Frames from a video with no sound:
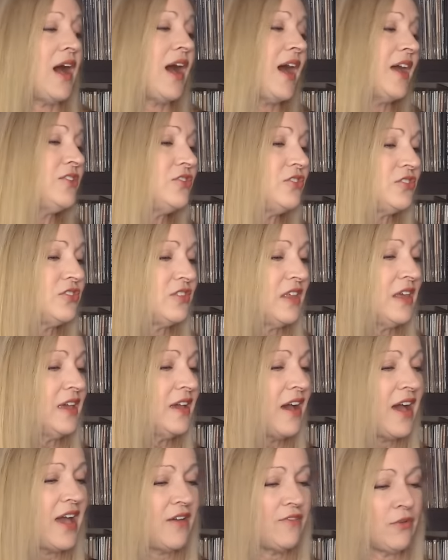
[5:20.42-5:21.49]
I just think
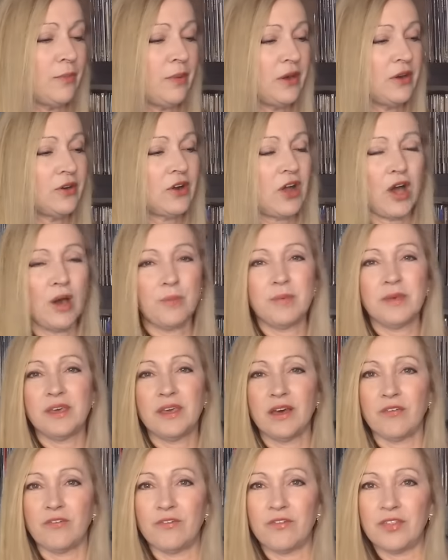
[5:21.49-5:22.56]
I have a better copy
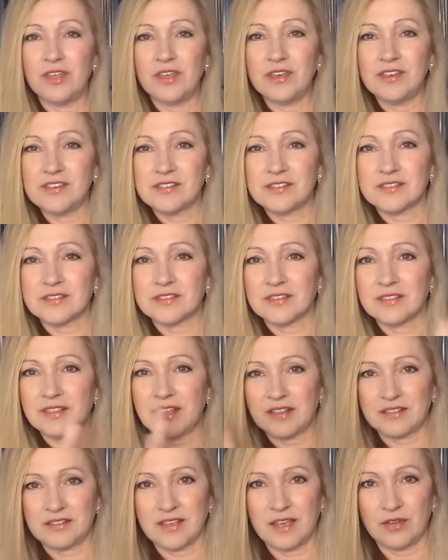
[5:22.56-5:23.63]
of this
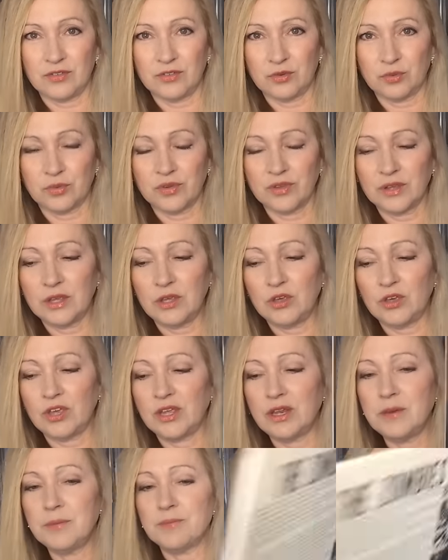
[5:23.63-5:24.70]
that sounds really
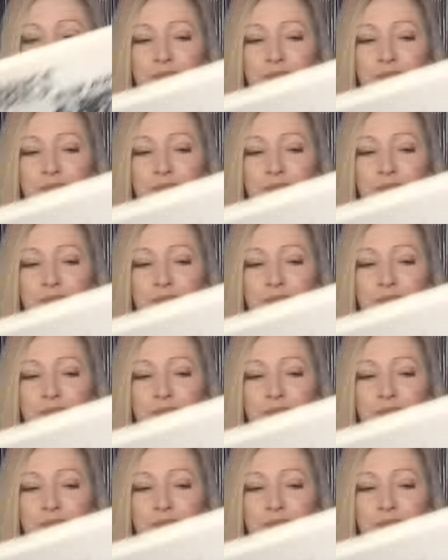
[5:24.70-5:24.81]
good.